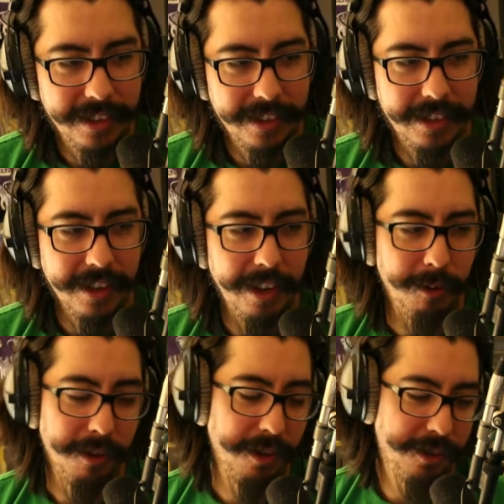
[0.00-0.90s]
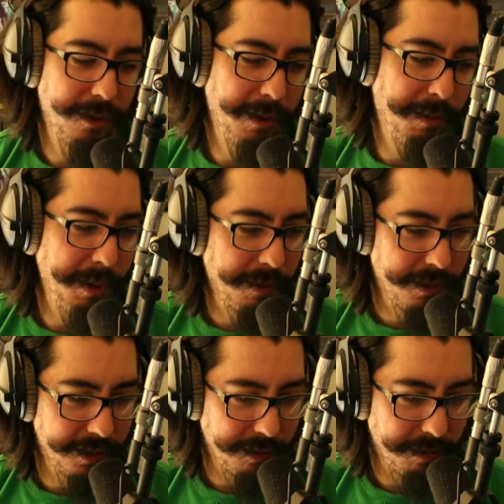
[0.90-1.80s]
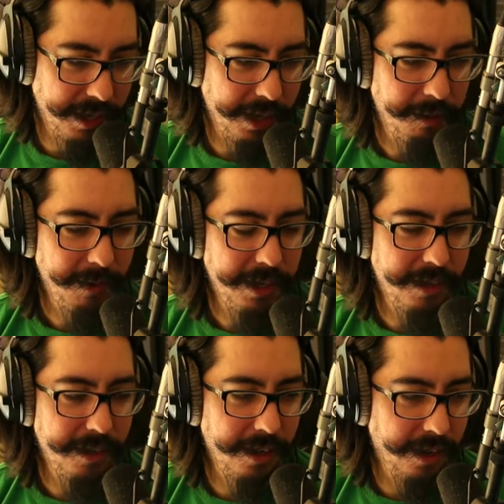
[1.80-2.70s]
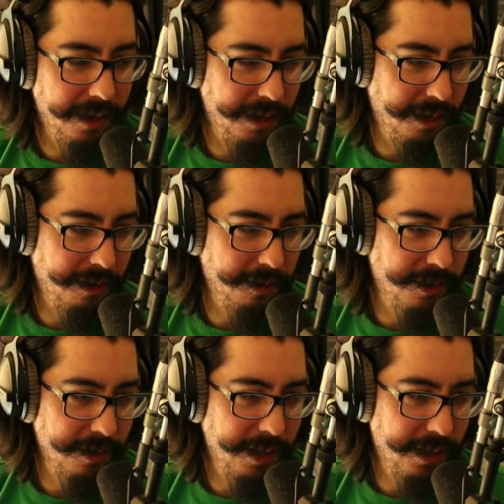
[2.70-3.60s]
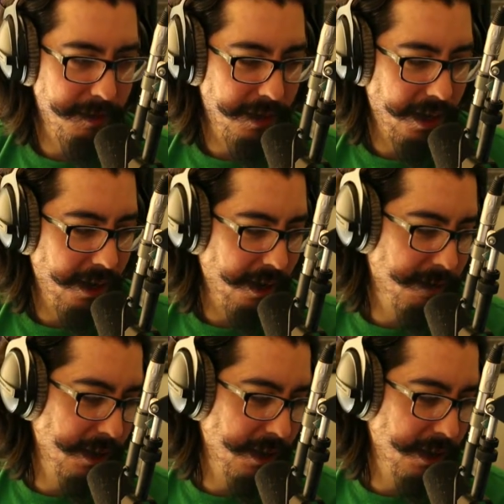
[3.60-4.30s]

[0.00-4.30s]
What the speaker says: Hey, well, there's too many people on this planet. We need to, just let them die off.